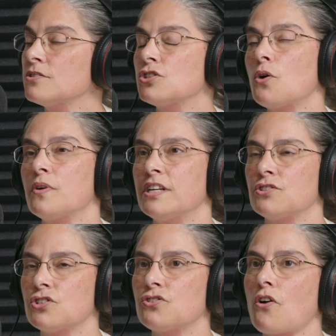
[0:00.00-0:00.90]
So it
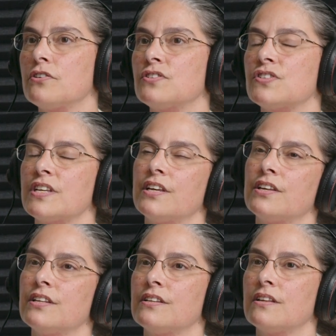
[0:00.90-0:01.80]
starts
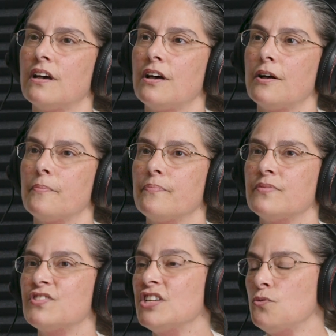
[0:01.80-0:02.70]
in
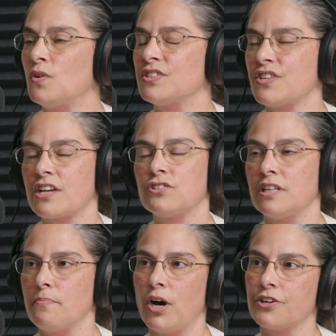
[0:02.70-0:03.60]
scene 1 is
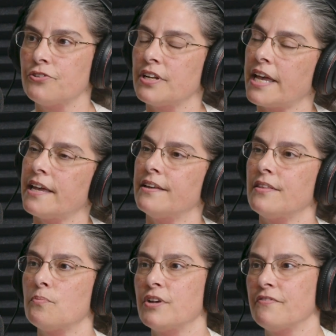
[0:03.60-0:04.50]
actually modern day, and
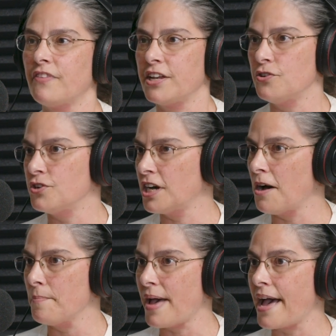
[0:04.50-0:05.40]
then we invite you to
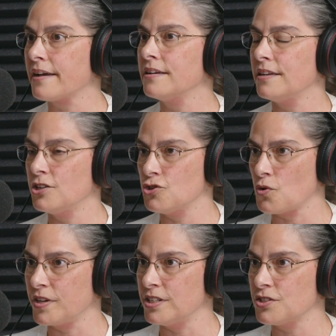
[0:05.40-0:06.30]
come back and
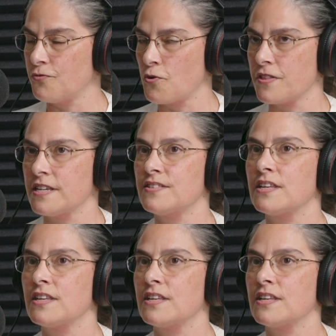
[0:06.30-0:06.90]
join us for this.